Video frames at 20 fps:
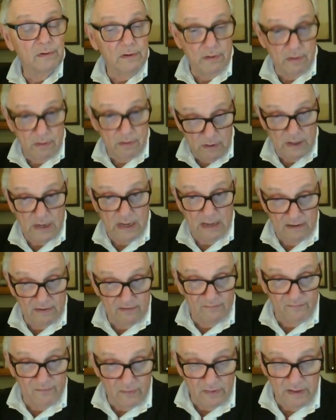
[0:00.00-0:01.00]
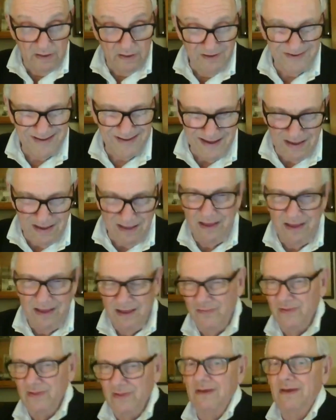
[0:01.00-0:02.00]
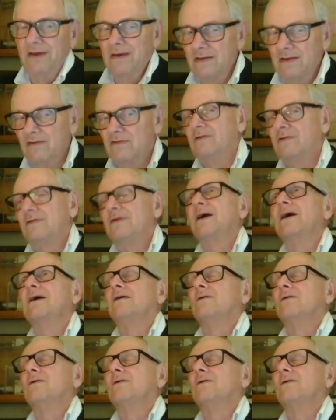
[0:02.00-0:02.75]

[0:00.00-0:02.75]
learn as fully as I can the ins and